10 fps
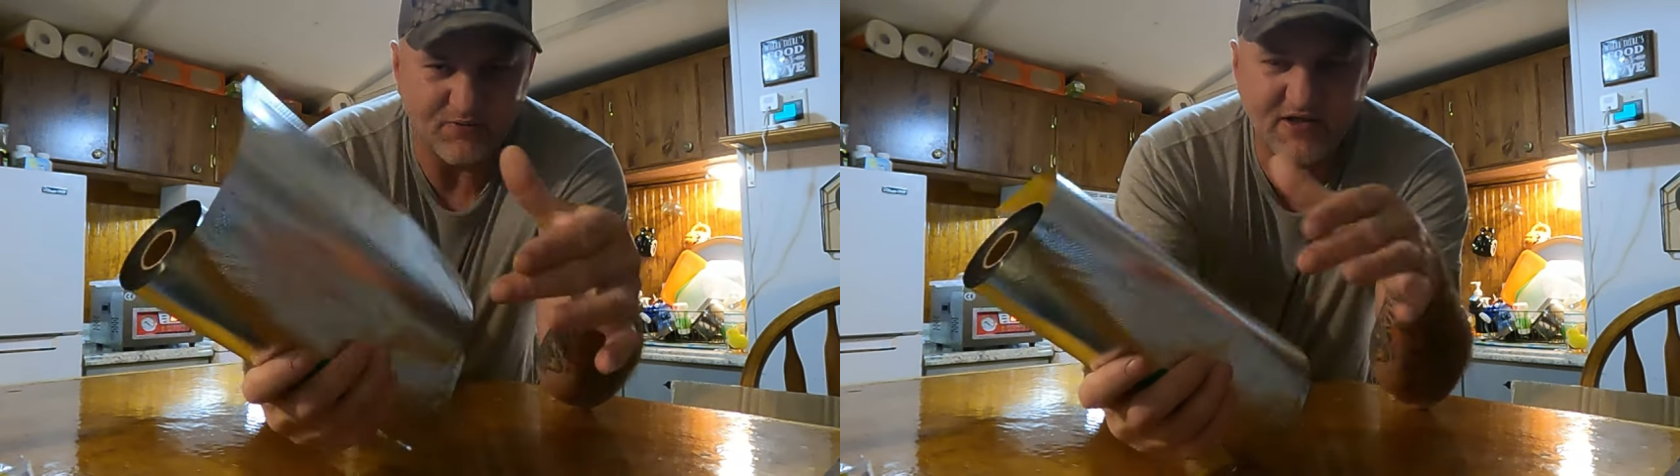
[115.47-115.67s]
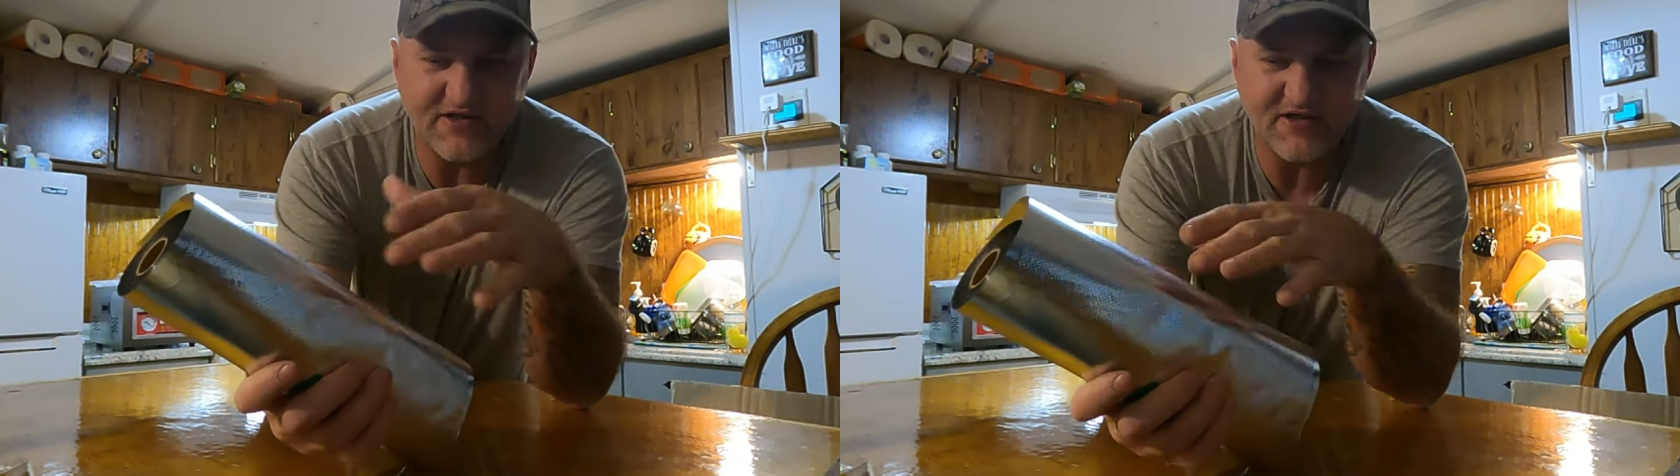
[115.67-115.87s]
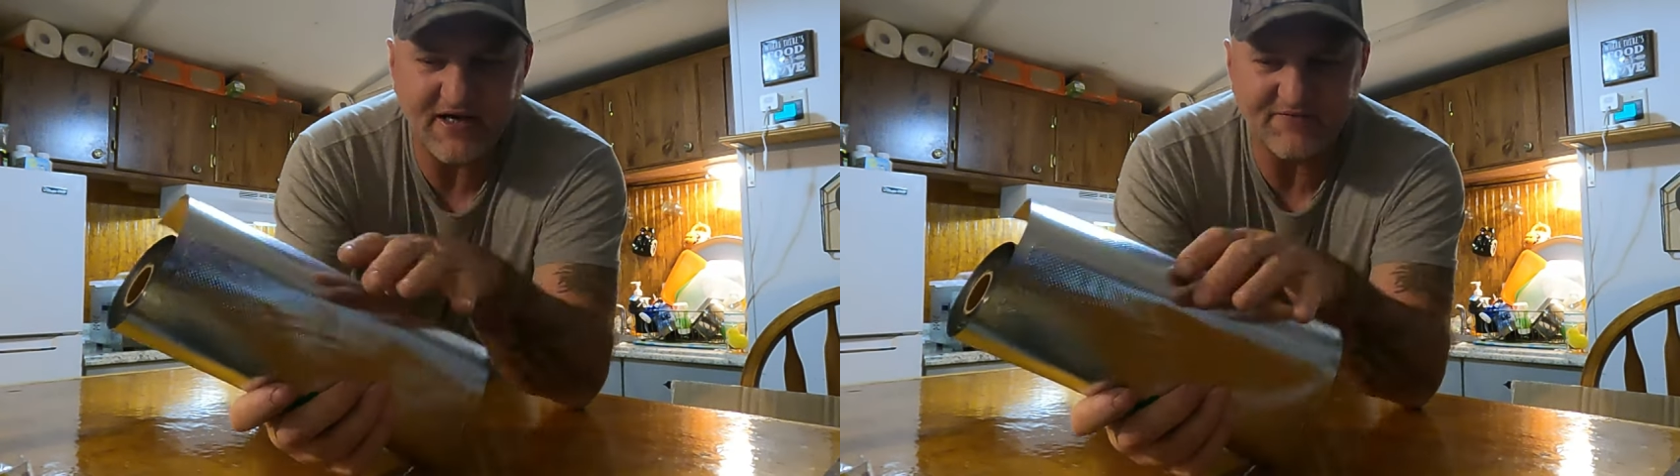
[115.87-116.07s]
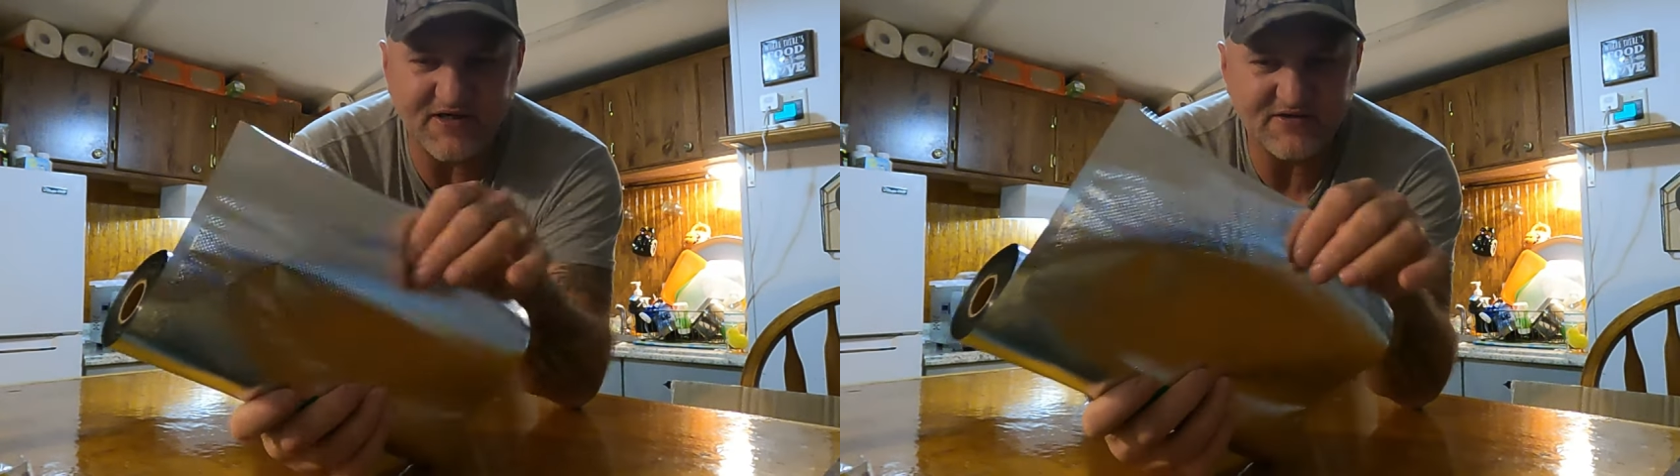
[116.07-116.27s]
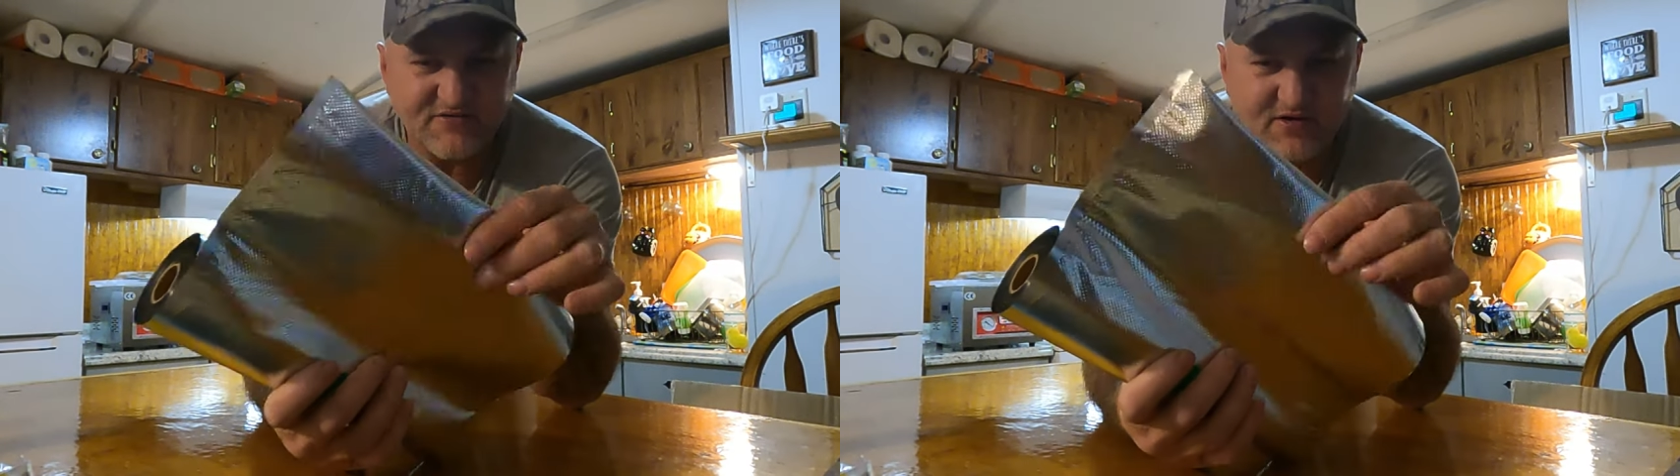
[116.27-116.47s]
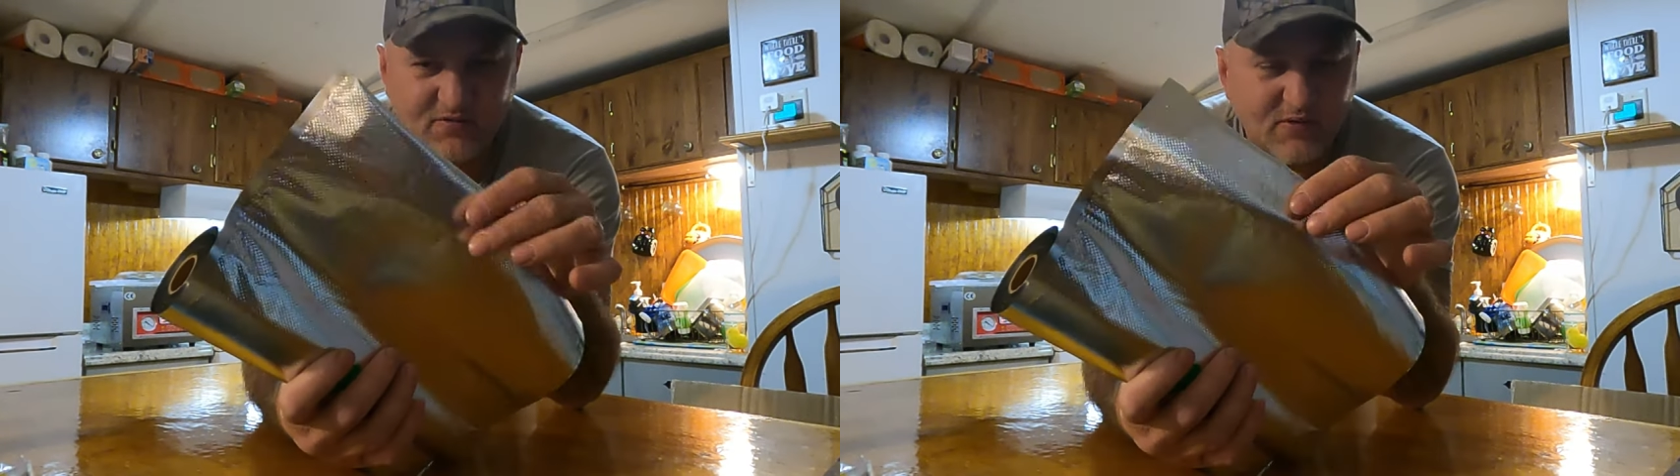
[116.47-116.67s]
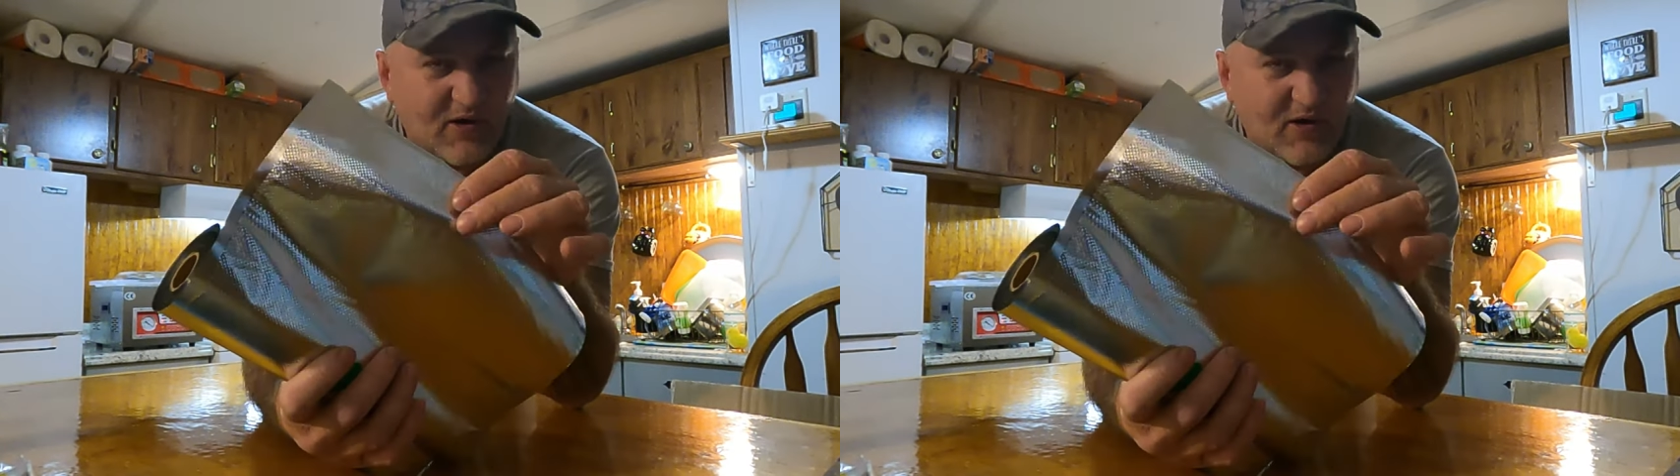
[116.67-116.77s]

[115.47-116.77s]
really you gotta have texture on